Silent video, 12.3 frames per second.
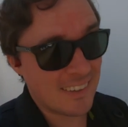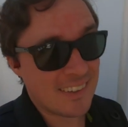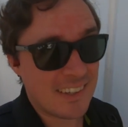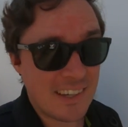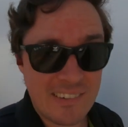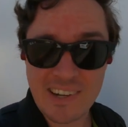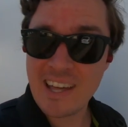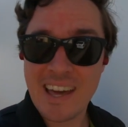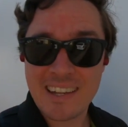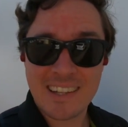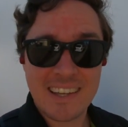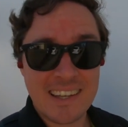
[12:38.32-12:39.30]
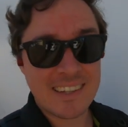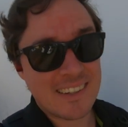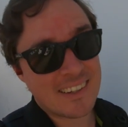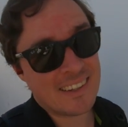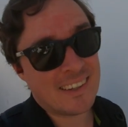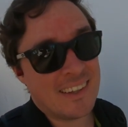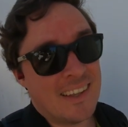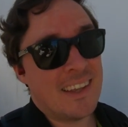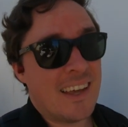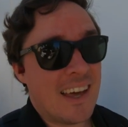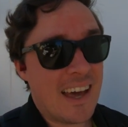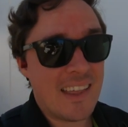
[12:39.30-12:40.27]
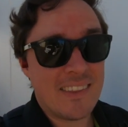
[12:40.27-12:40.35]
here in Adelaide,
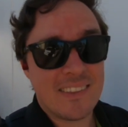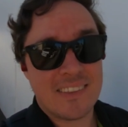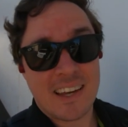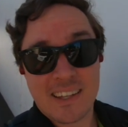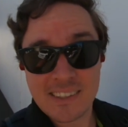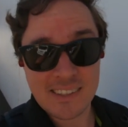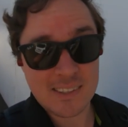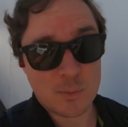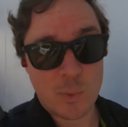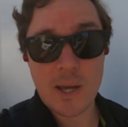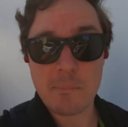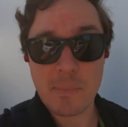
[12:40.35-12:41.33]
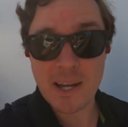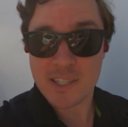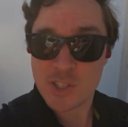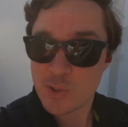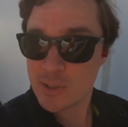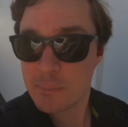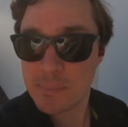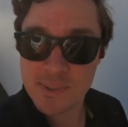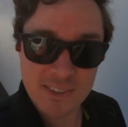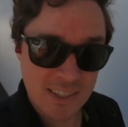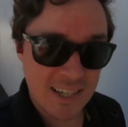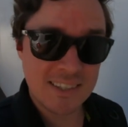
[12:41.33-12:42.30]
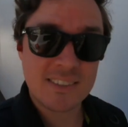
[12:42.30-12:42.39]
and that is where my trip
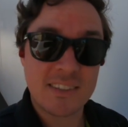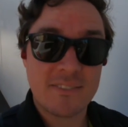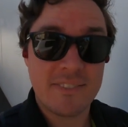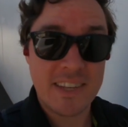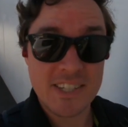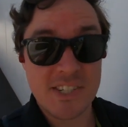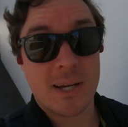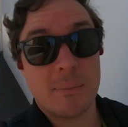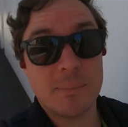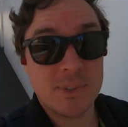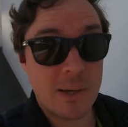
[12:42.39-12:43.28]
starts to finish up.